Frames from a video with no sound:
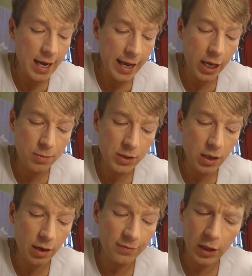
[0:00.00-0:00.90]
he
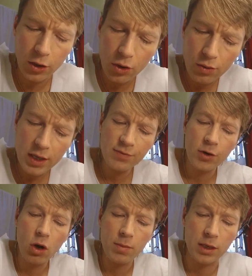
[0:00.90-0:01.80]
observed the curious
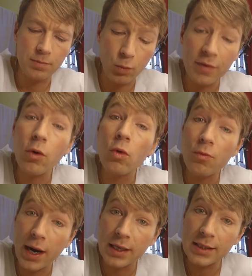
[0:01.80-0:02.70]
phenomenon we've
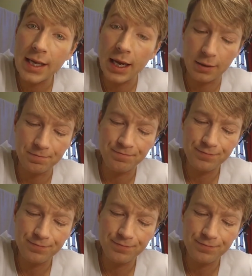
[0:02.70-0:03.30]
already seen.